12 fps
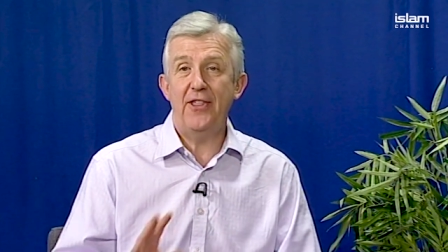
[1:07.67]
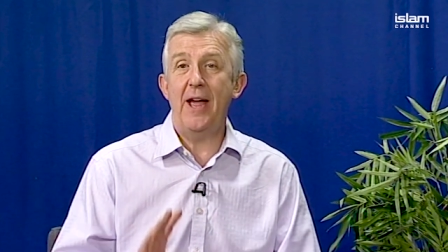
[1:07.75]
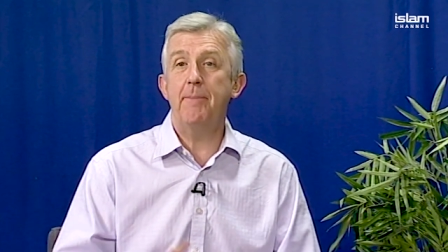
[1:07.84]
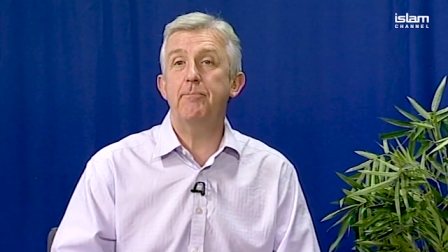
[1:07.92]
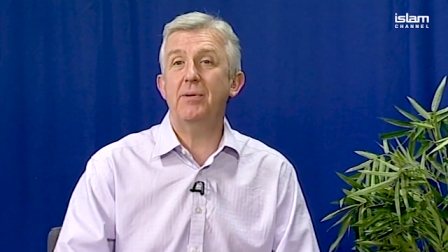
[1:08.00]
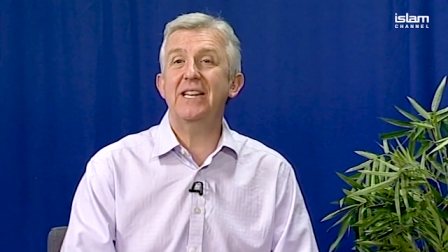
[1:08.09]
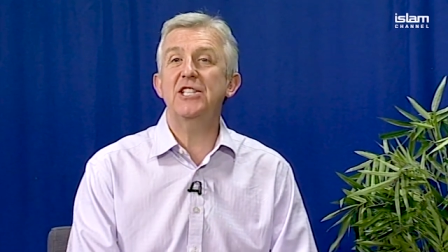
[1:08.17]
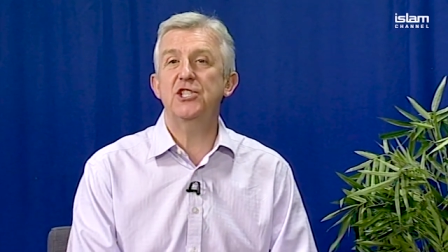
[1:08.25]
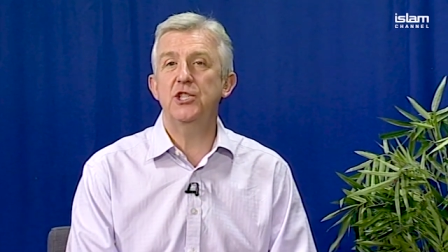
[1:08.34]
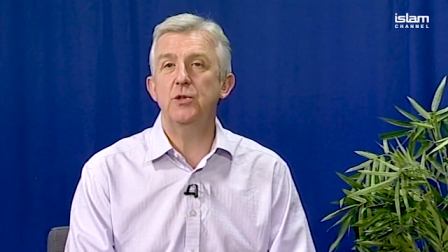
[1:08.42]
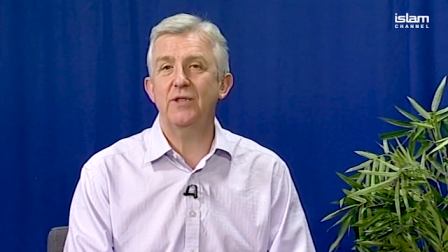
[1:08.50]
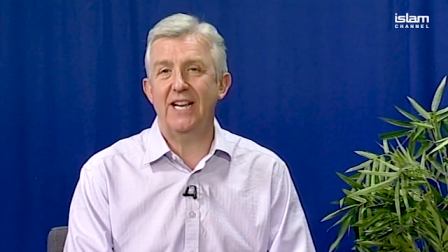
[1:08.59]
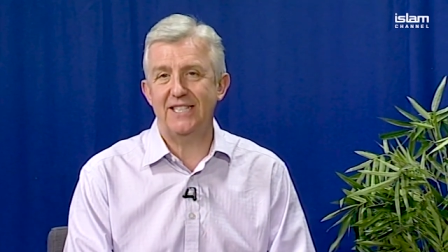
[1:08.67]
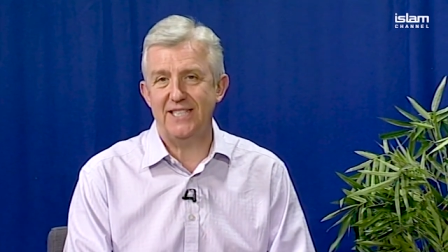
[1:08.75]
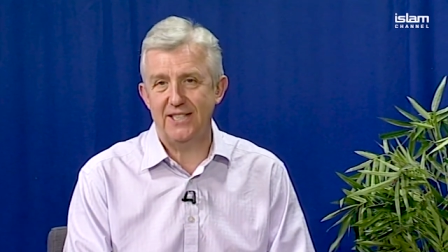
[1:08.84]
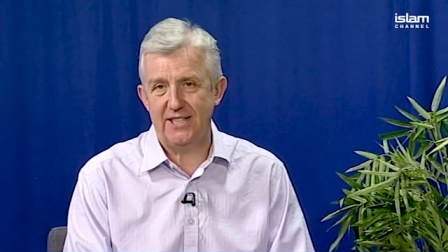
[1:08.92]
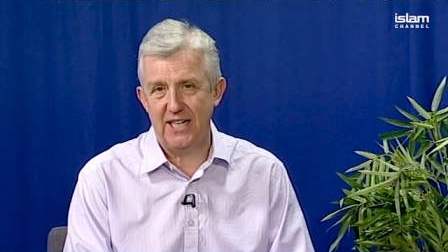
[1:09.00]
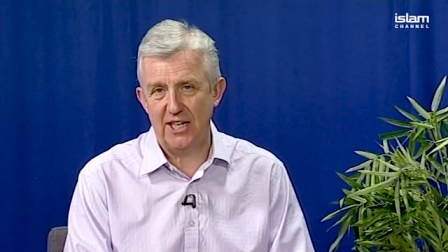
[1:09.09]
then please do
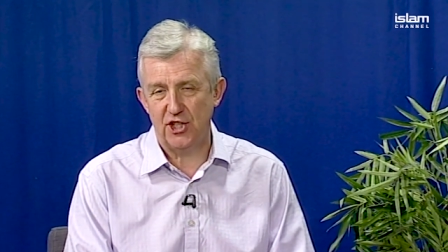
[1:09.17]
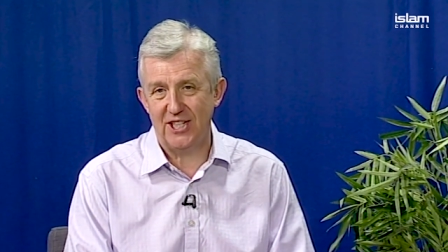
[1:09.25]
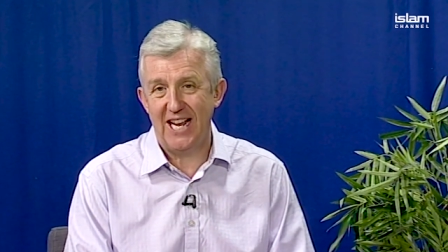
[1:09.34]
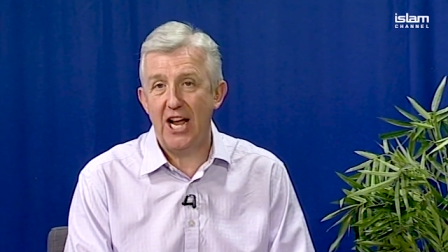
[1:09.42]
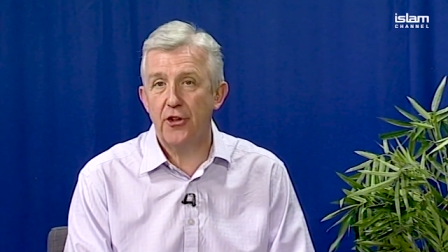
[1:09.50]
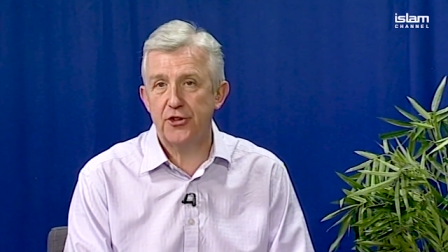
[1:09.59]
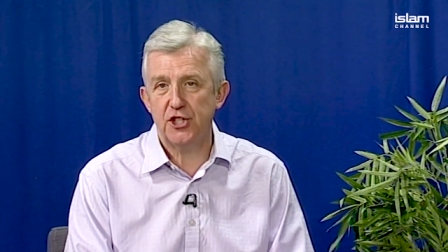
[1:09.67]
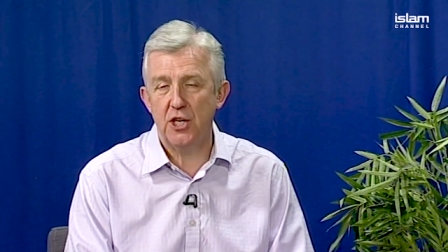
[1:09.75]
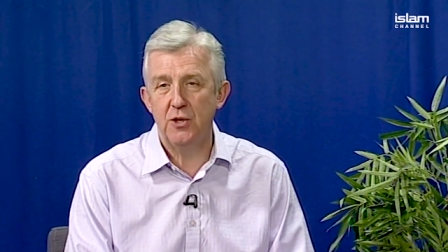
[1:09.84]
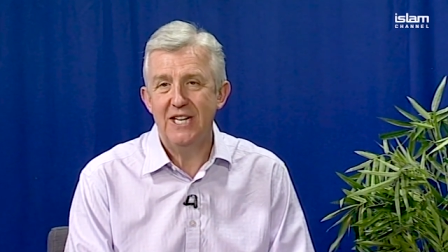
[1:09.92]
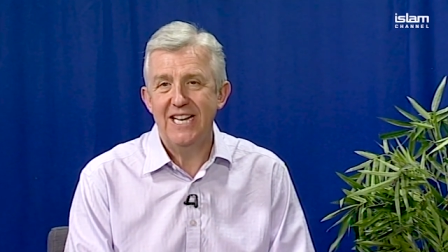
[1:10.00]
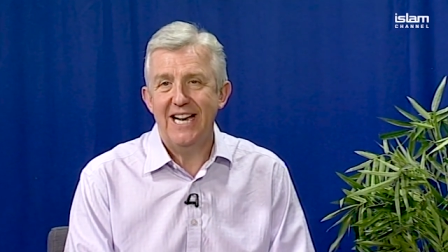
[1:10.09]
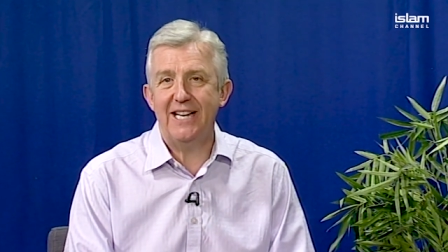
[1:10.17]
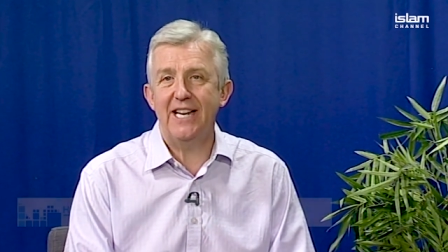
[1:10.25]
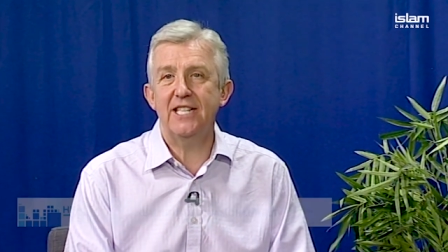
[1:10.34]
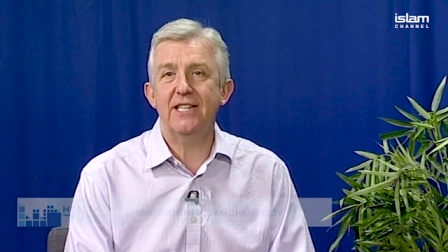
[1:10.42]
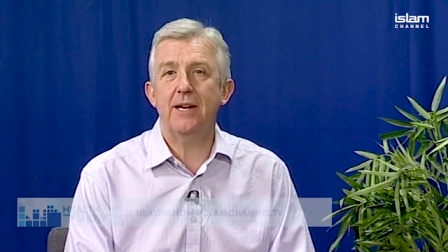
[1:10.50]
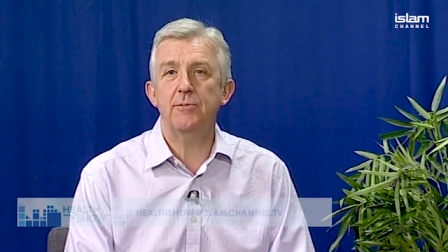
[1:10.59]
get in touch at healthshow
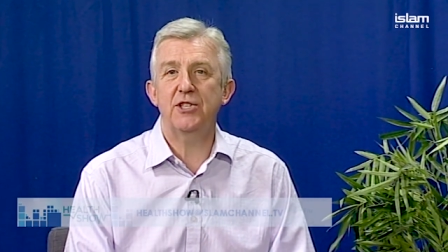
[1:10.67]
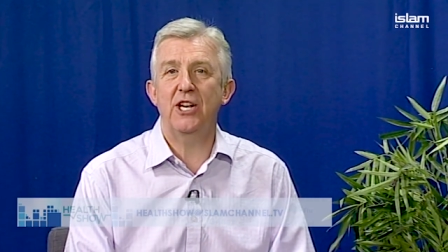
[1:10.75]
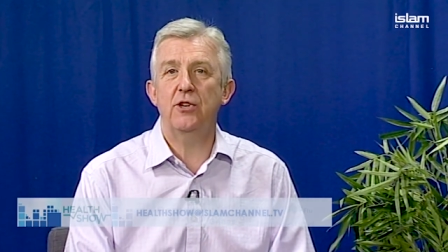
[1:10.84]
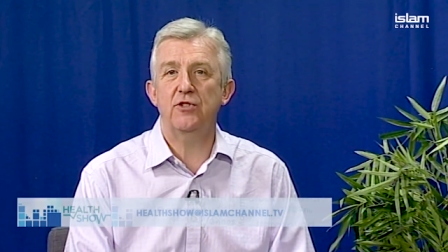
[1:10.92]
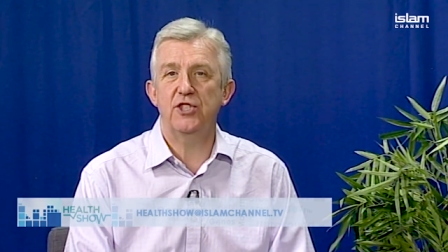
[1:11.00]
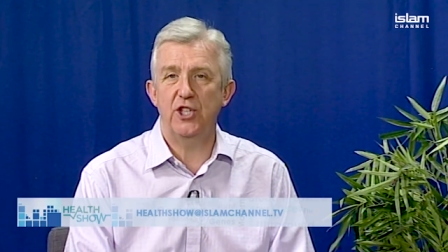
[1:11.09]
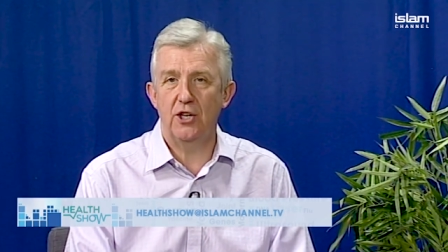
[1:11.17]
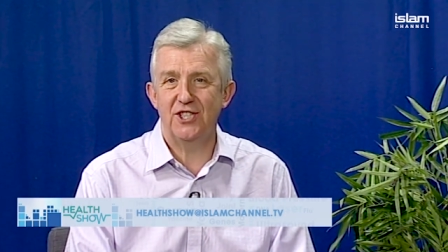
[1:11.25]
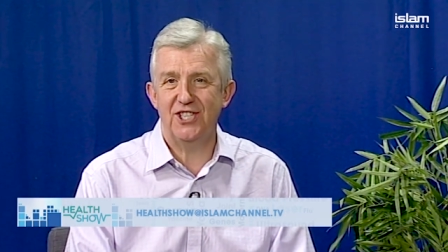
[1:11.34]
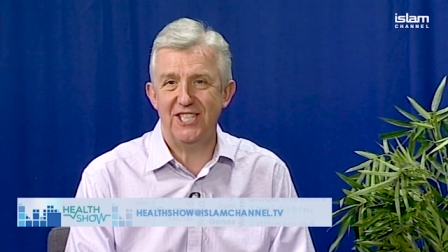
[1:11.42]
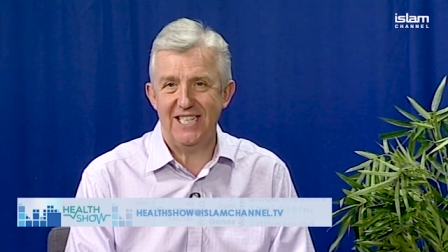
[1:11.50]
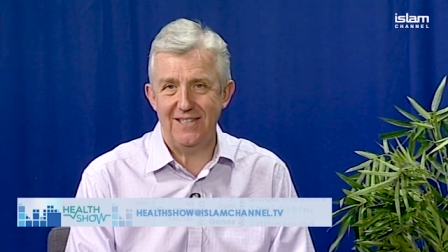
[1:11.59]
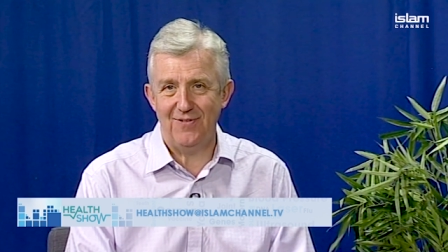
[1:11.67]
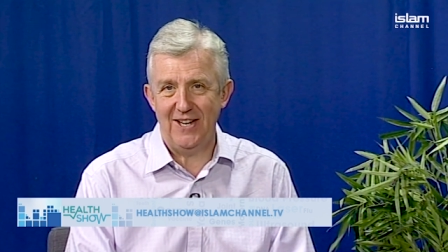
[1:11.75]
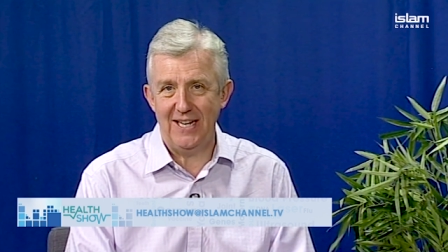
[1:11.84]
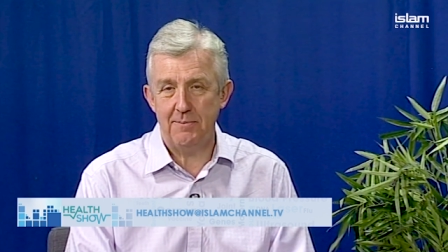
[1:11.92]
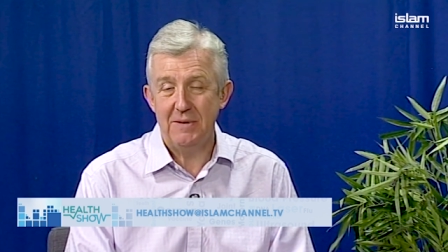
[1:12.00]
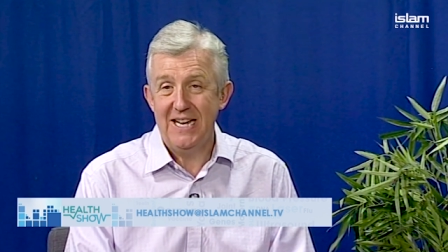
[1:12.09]
at
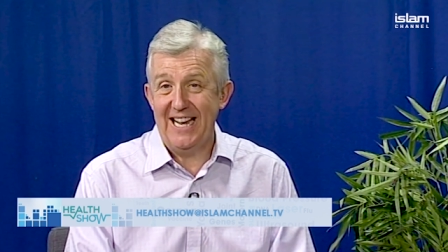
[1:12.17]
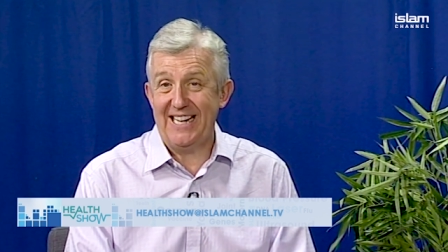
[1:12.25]
islamchannel.tv.